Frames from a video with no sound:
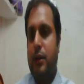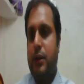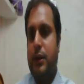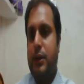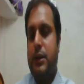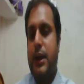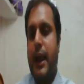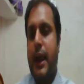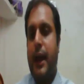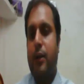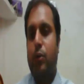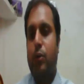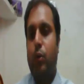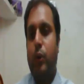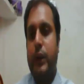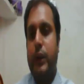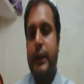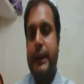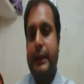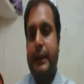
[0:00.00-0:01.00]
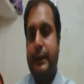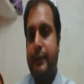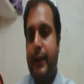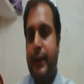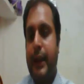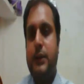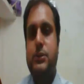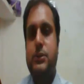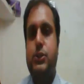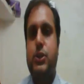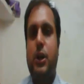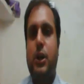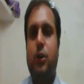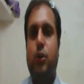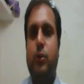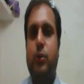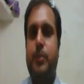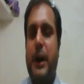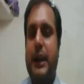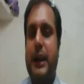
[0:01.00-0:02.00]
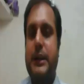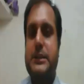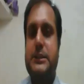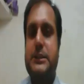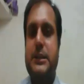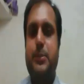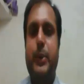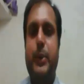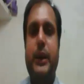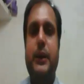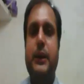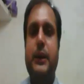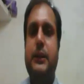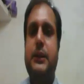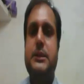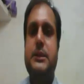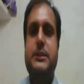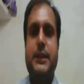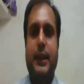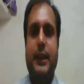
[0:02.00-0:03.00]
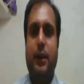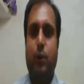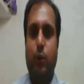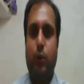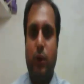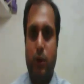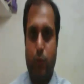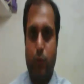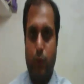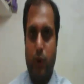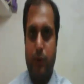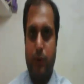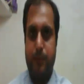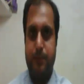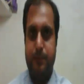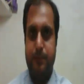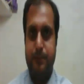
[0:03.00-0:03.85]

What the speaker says: he had no intention to participate in the Second World War.